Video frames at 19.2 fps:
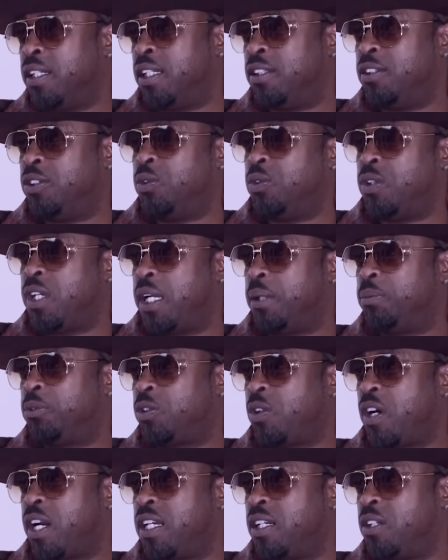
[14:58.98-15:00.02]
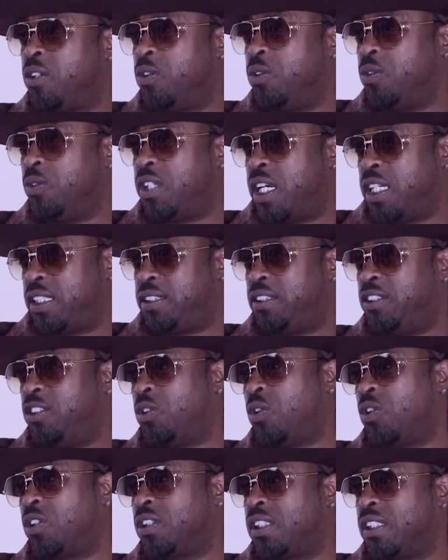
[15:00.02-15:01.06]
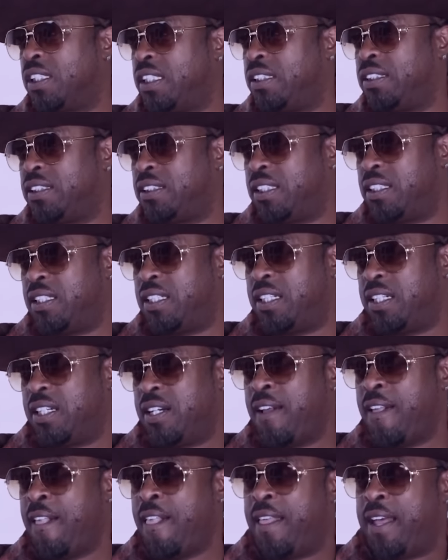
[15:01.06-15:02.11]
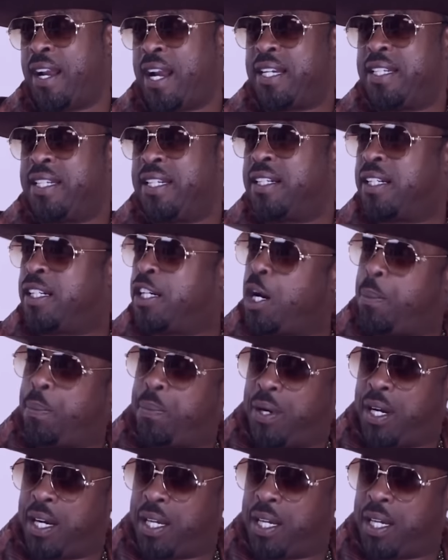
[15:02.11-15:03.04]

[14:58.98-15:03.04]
a dude named Trey that's George Clinton's son. Mm-hmm. And I did a couple